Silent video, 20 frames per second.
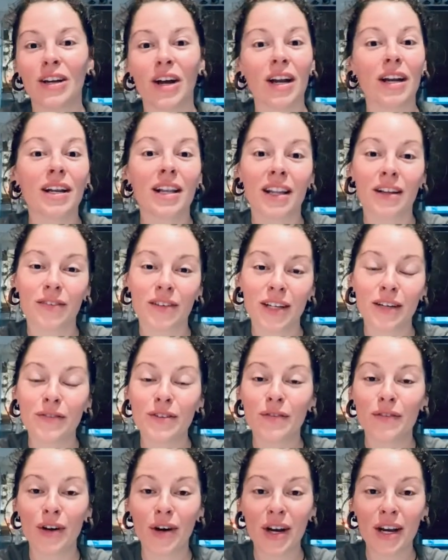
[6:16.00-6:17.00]
lived a
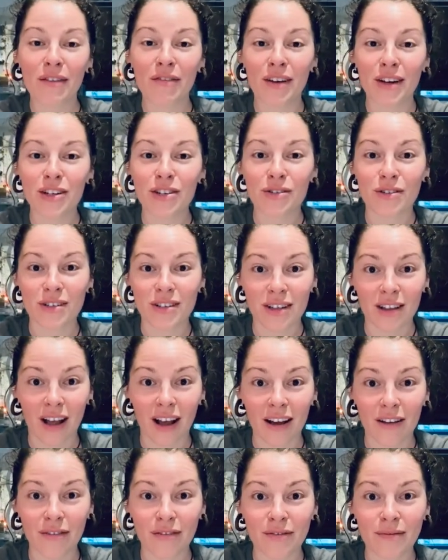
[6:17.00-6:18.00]
very adventurous
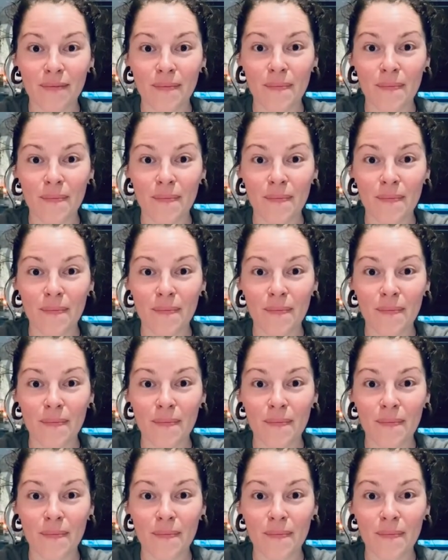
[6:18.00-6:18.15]
life,